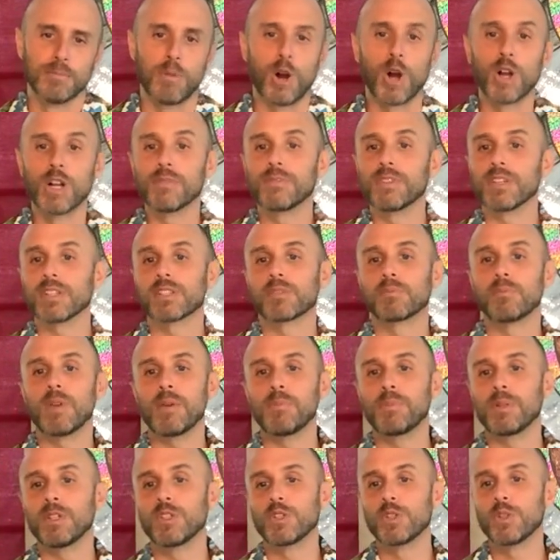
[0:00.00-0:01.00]
Part of this
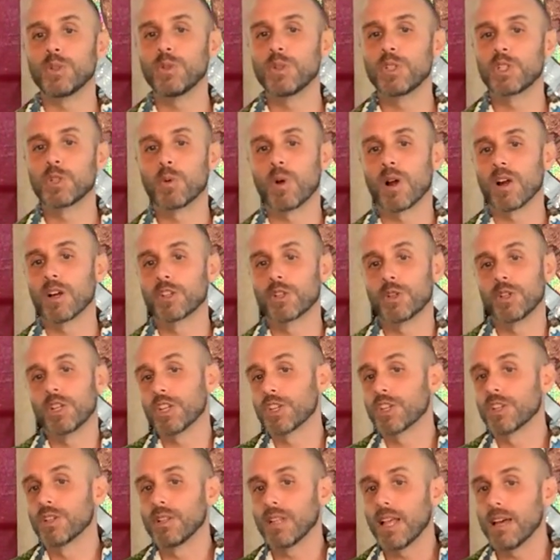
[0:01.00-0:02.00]
may be due to our
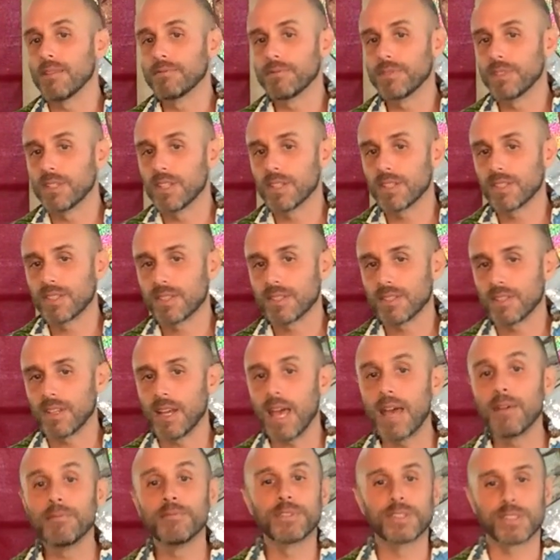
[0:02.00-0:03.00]
traditional
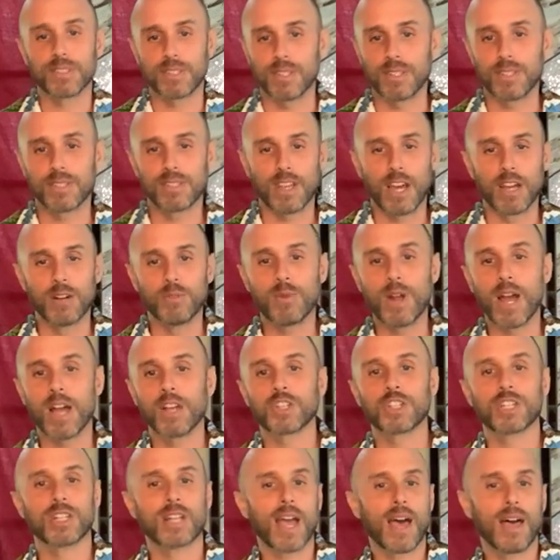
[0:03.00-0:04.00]
emphasis on
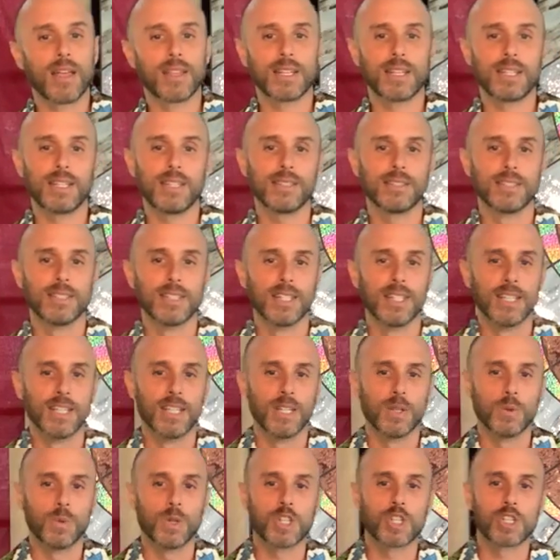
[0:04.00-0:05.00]
rationality,
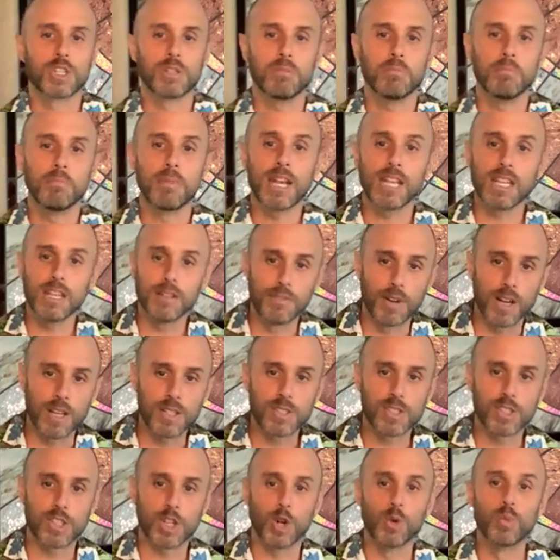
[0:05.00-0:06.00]
which many of
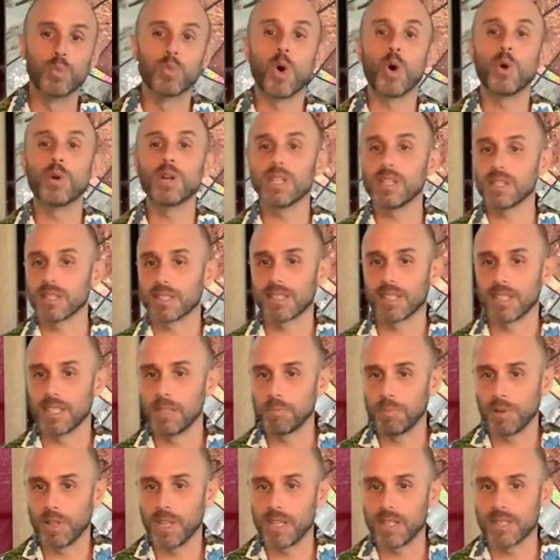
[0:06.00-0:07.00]
us erroneously
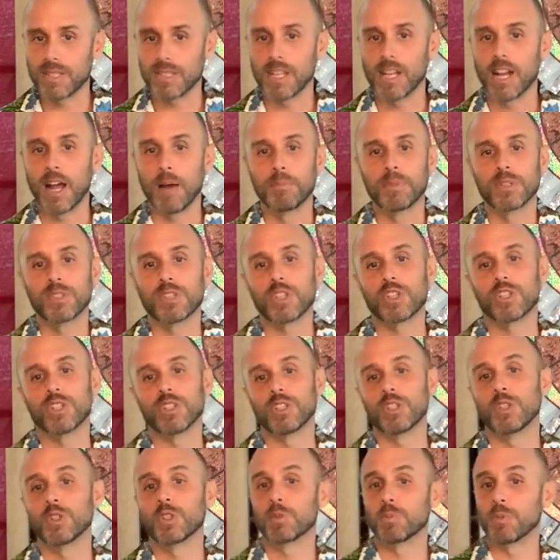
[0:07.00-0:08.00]
place in
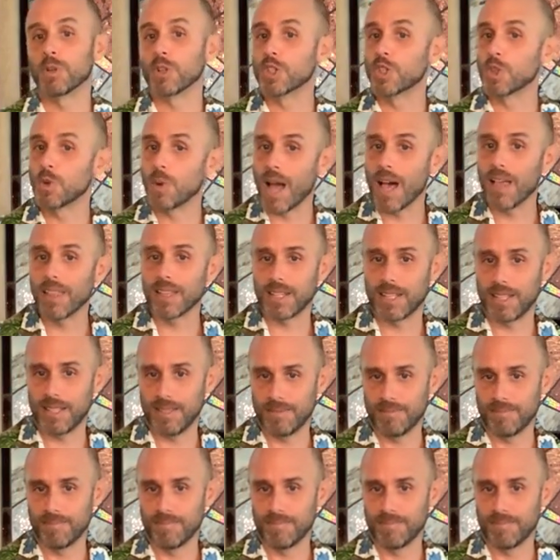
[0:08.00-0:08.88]
opposition to spirituality.